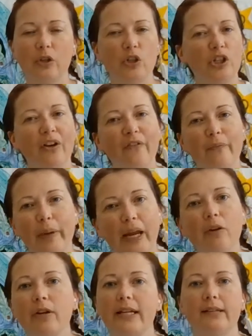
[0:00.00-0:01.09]
Do you have
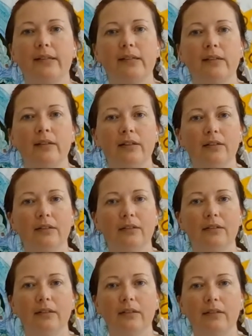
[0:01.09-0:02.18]
berries
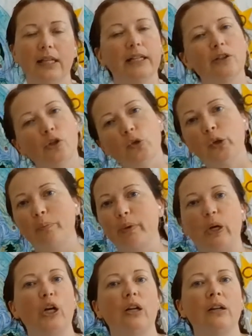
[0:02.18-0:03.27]
like a
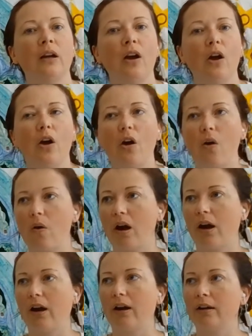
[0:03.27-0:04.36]
juniper
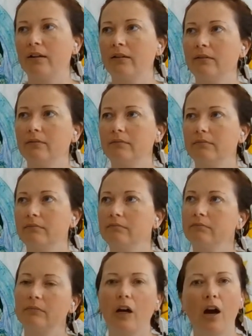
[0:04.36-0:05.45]
or
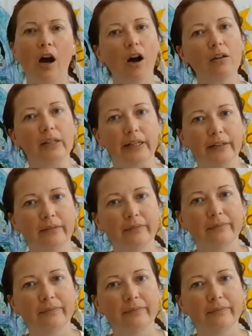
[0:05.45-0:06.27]
a holly?